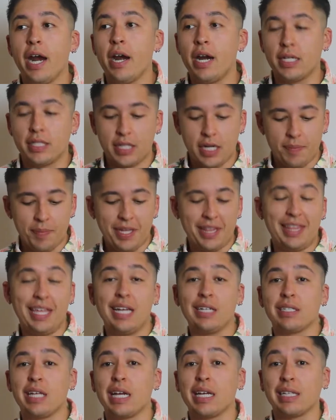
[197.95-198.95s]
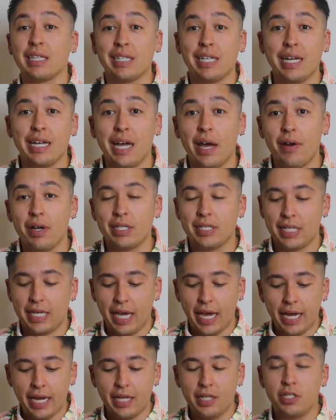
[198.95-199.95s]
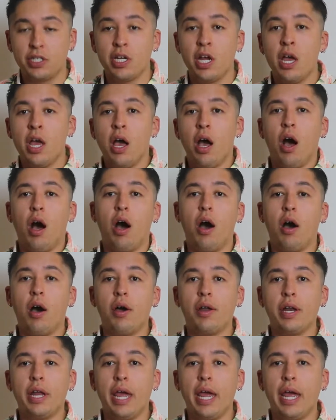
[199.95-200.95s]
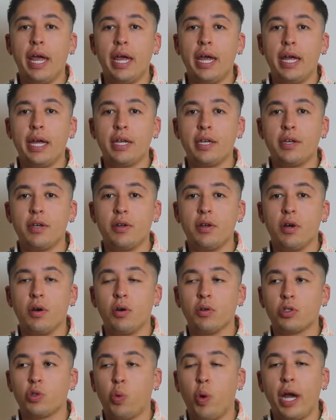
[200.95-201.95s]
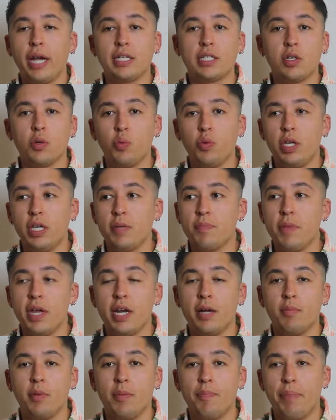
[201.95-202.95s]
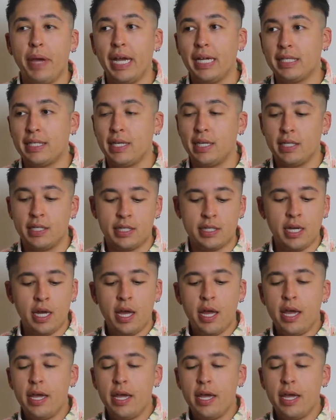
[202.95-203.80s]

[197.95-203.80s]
It's going to be things like cleaning out its cage on a, twice a week minimum basis.